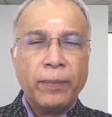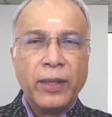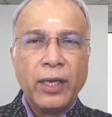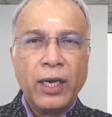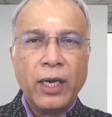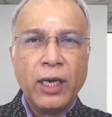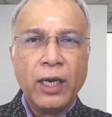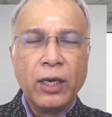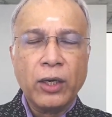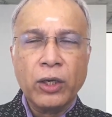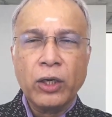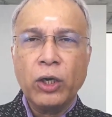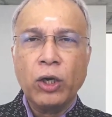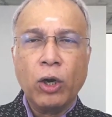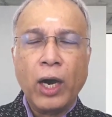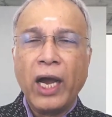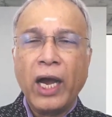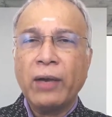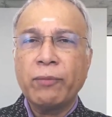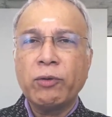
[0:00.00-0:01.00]

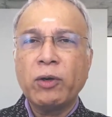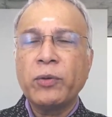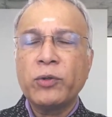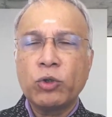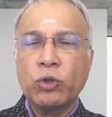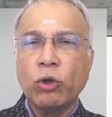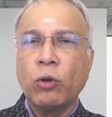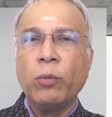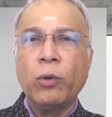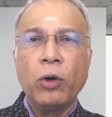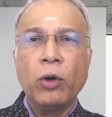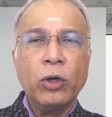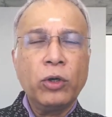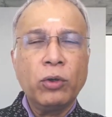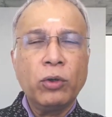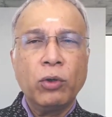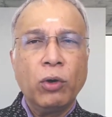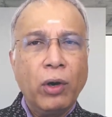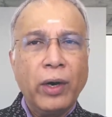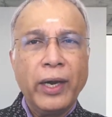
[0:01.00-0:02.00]
I would be so bold
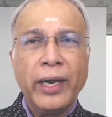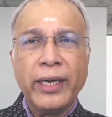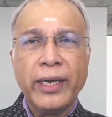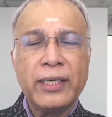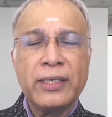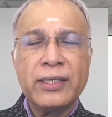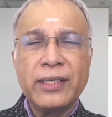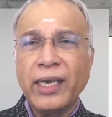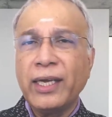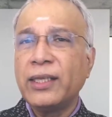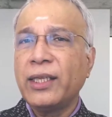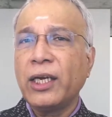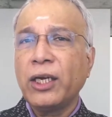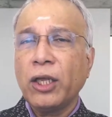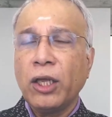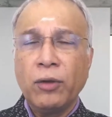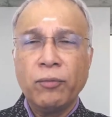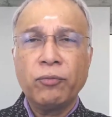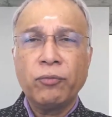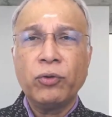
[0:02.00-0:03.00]
to go ahead and say
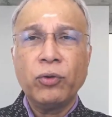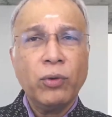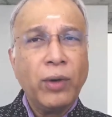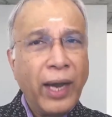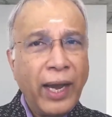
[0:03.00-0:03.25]
that if you